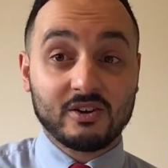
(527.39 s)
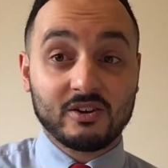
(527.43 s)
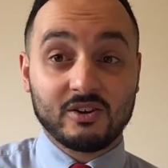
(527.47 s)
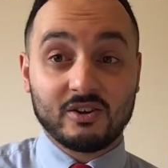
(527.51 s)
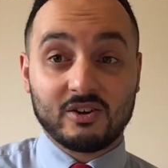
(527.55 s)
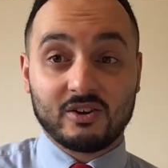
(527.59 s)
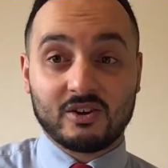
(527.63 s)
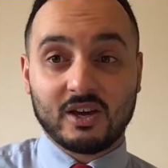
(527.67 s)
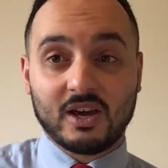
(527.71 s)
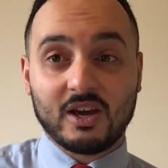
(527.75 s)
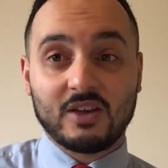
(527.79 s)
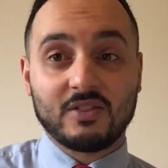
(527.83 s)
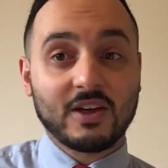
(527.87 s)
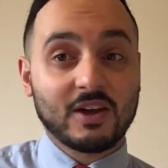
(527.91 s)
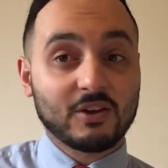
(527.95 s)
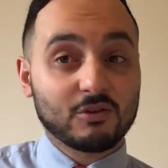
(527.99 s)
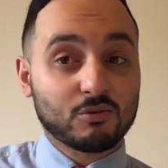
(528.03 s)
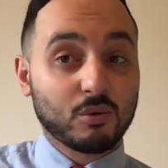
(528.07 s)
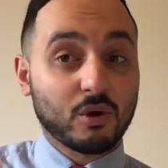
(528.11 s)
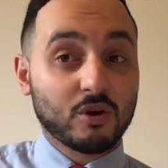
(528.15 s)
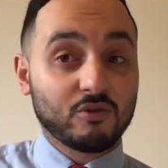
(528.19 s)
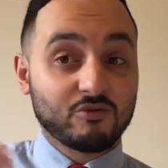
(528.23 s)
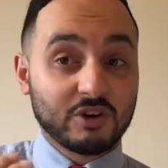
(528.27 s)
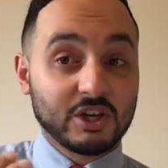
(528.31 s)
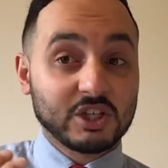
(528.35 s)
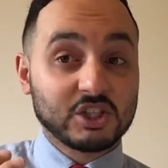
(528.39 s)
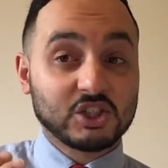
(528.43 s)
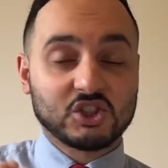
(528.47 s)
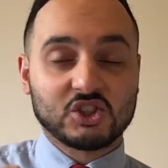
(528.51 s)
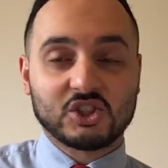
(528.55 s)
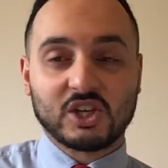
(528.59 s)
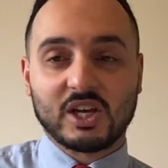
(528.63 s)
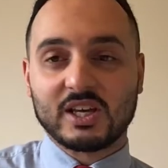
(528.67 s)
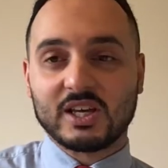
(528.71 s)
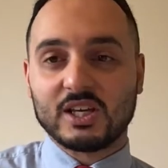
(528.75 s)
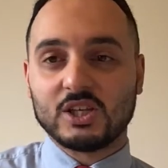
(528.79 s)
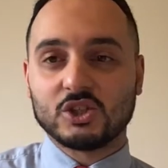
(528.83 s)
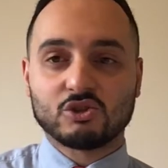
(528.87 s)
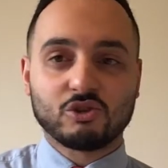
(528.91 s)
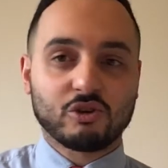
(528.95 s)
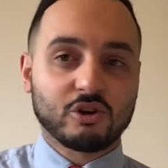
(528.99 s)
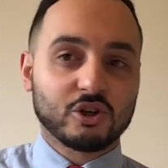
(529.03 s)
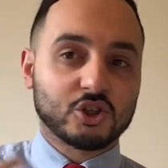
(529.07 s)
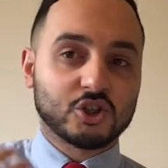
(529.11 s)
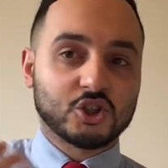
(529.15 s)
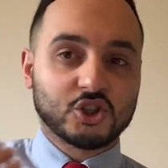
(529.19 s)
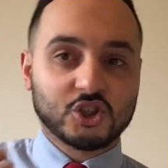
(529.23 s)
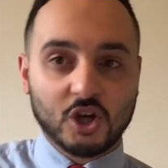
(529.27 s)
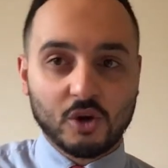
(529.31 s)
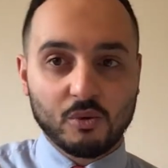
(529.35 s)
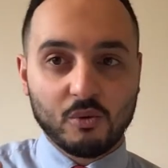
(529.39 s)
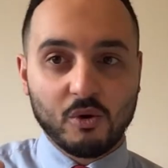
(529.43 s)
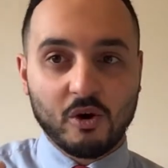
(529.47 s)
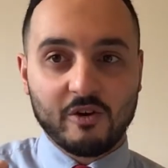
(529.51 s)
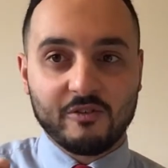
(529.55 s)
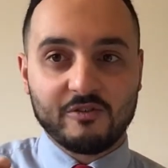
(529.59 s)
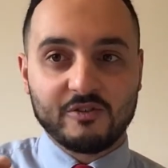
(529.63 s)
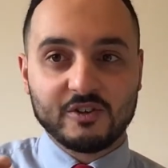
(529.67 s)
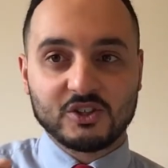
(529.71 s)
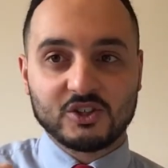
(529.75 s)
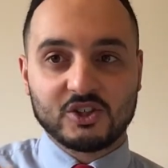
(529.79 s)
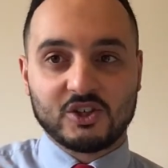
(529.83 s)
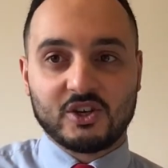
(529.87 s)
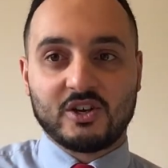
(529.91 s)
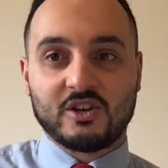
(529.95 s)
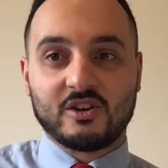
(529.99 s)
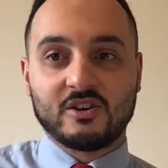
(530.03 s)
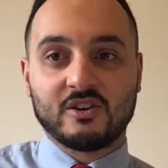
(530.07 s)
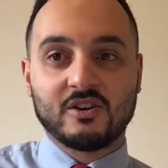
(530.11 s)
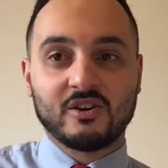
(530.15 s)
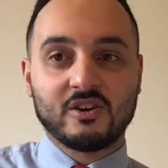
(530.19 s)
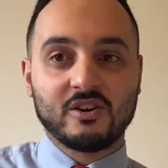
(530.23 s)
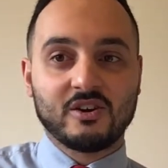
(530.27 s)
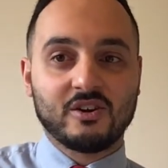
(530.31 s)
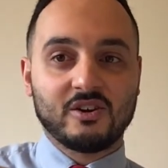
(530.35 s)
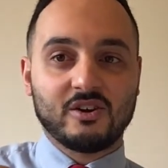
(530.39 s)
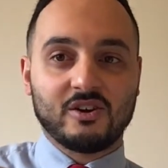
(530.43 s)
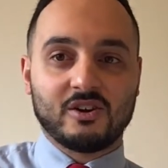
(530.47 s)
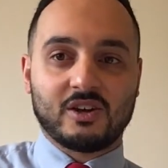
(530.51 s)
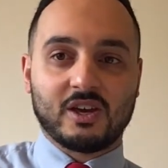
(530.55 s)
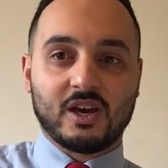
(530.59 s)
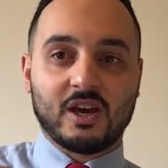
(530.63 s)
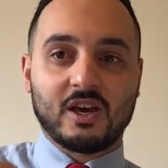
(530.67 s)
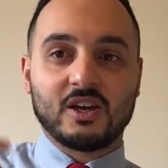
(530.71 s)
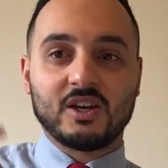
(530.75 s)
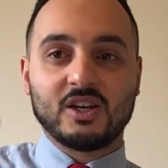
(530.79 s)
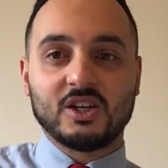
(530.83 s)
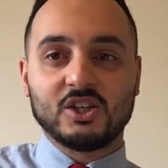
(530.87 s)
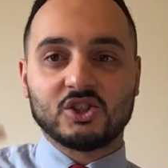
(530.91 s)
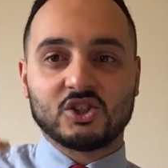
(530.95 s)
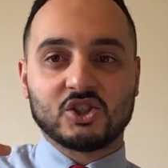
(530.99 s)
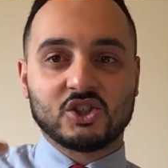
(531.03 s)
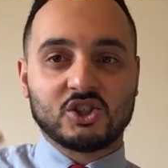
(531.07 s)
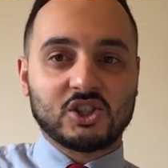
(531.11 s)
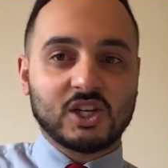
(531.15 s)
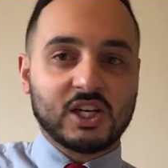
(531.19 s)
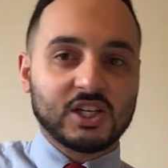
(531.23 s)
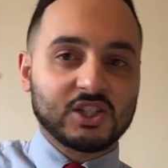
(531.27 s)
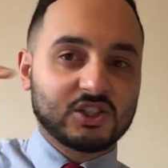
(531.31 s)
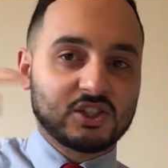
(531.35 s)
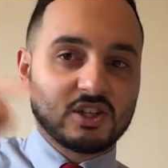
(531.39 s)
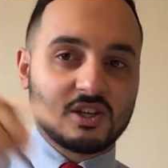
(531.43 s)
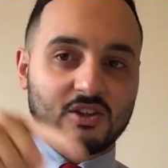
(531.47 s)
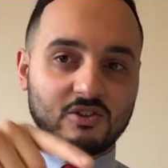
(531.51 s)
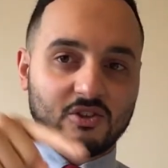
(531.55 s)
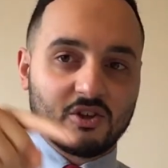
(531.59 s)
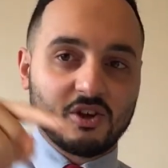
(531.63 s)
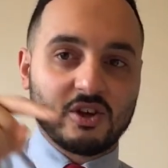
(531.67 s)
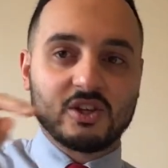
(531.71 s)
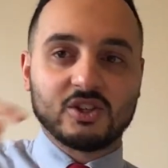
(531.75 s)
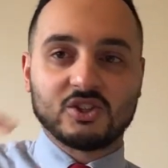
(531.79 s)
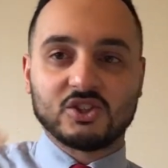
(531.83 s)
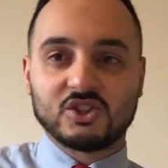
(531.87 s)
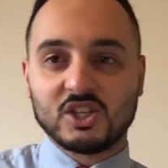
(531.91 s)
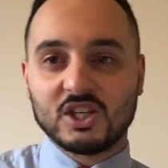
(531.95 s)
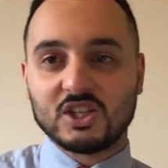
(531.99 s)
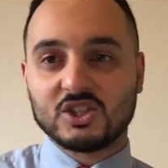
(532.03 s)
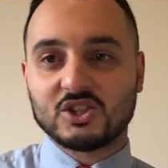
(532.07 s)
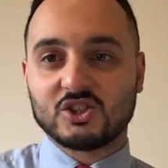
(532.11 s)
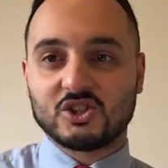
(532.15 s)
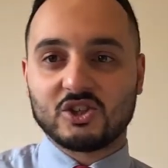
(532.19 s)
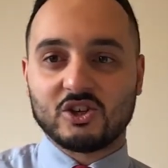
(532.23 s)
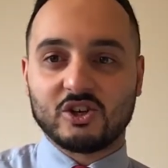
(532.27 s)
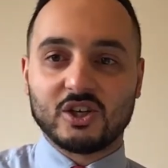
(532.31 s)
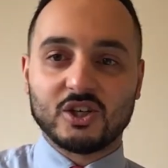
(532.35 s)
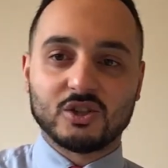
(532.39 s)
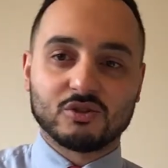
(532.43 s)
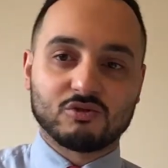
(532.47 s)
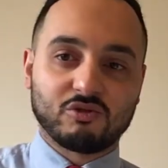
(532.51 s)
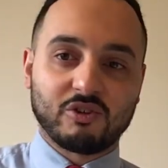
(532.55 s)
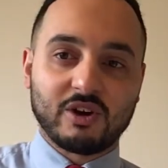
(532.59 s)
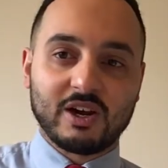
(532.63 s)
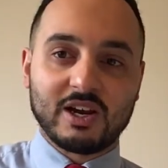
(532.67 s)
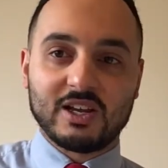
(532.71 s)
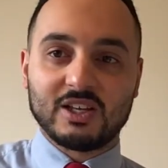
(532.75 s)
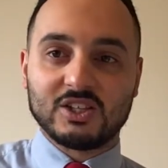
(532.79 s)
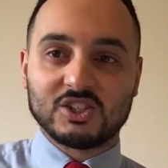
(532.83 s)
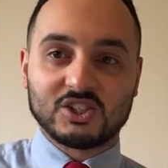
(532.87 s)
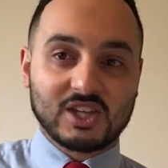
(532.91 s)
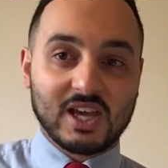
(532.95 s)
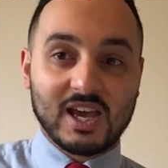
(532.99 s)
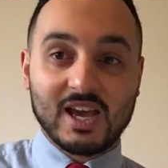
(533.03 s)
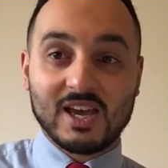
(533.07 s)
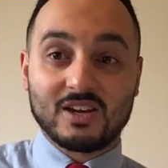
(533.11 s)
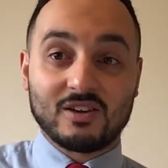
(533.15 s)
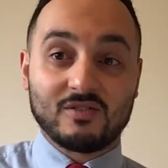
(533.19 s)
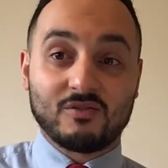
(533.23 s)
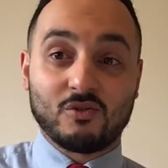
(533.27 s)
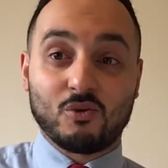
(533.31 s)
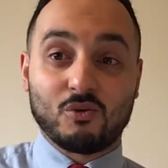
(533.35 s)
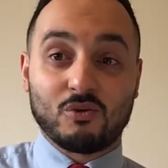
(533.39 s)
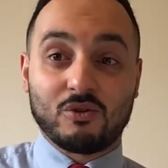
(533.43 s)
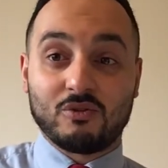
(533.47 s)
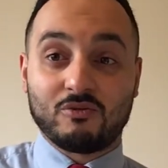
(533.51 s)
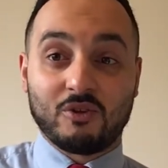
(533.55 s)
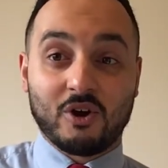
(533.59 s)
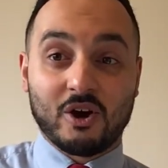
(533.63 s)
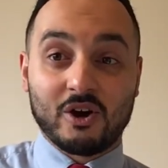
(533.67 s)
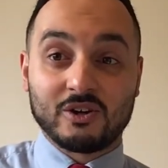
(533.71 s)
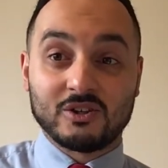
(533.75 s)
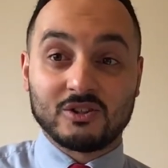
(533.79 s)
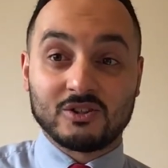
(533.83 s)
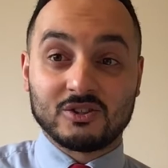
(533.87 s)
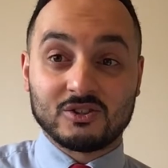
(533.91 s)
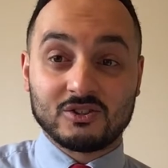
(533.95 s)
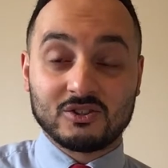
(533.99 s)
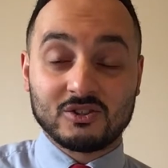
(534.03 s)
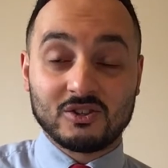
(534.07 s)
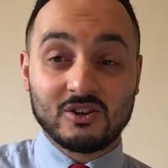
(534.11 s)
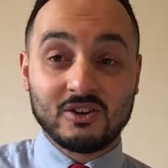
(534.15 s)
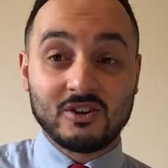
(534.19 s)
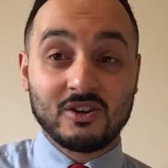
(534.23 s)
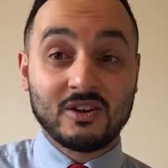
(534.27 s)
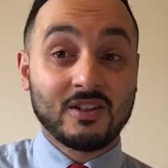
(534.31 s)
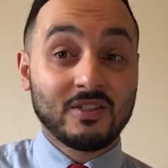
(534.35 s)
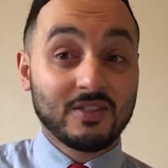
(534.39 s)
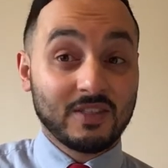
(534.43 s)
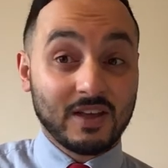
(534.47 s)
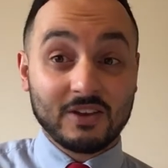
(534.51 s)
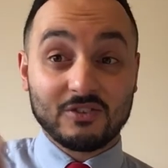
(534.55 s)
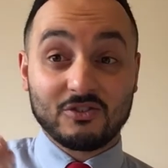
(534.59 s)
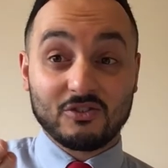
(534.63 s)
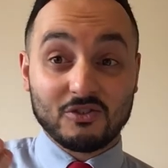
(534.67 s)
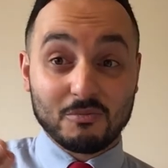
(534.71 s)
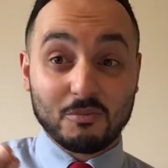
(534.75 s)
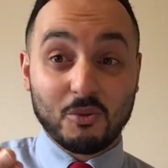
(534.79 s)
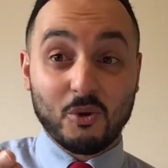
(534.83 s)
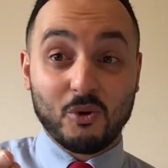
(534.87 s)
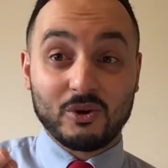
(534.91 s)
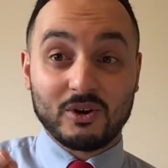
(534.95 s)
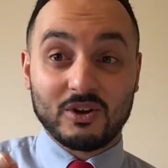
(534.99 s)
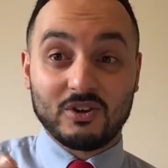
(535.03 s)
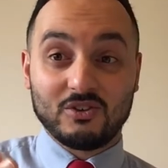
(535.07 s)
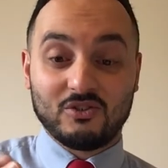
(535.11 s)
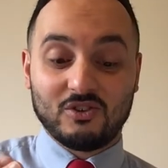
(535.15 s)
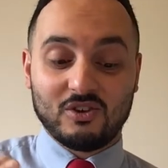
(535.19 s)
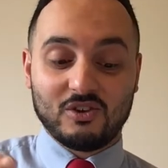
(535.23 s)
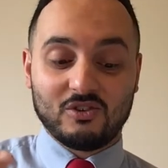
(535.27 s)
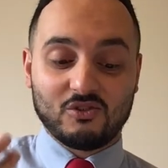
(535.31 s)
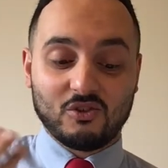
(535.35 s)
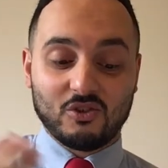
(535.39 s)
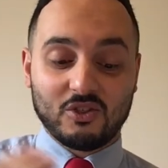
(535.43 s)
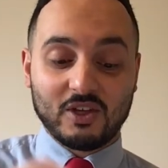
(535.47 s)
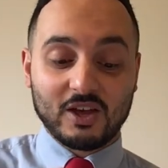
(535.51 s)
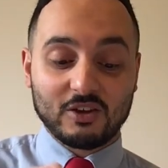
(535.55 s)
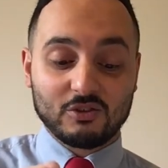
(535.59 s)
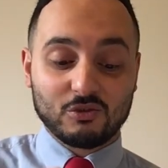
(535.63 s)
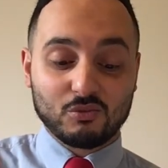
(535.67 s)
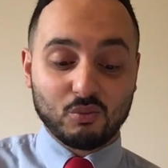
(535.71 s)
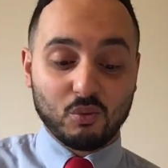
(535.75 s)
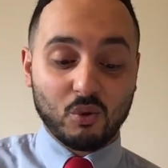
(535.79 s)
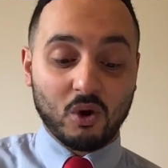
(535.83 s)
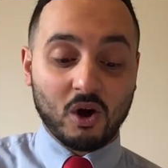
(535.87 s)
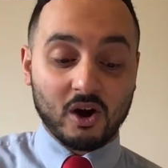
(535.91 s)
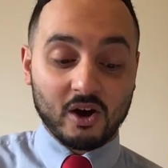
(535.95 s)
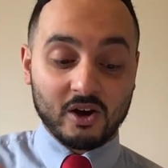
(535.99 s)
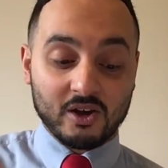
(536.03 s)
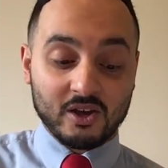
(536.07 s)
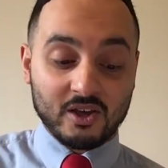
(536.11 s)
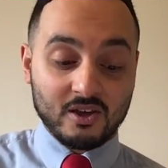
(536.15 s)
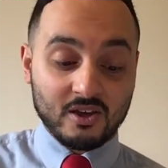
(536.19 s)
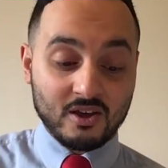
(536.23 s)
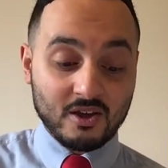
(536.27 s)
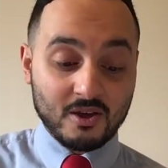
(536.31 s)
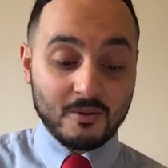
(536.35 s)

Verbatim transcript: Okay, that's why Rish is saying he's trying to show off, isn't he? Okay, and he's suggesting that his sister is really scared of all the rides. That's the point, isn't it? So that's why